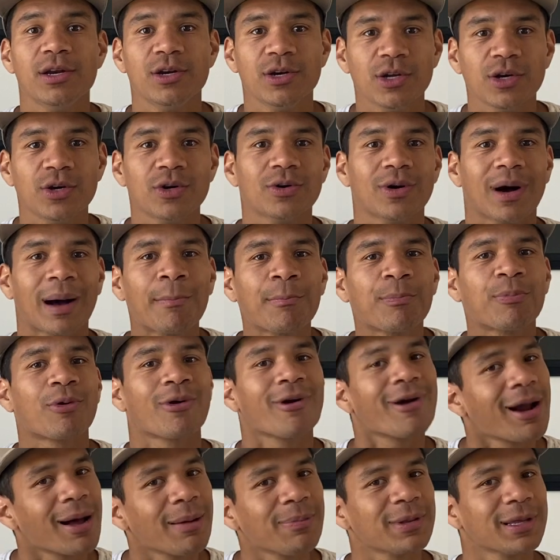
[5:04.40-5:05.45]
knew I'm
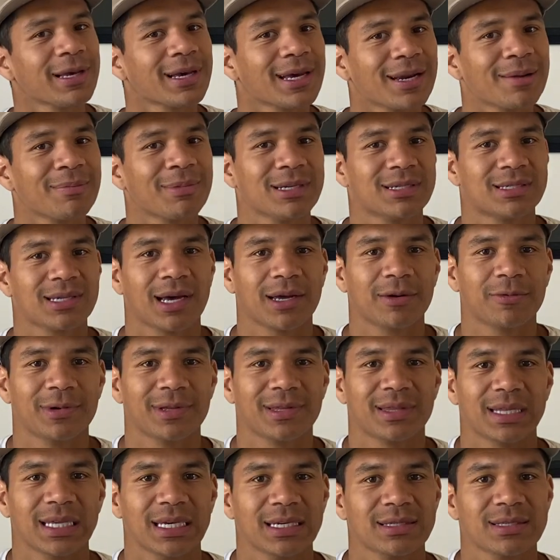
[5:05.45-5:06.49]
probably going to be done
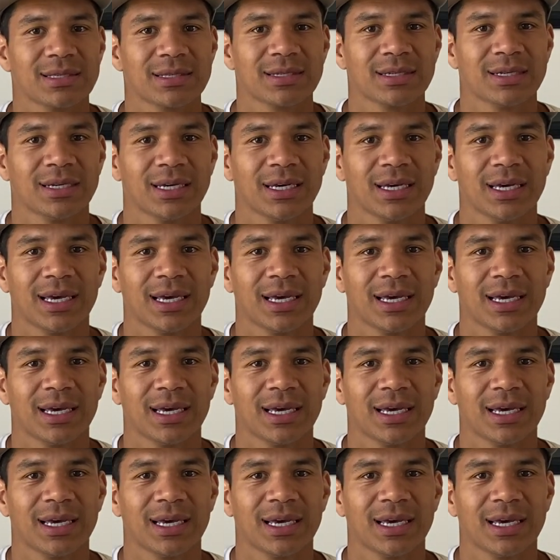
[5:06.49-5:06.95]
with this.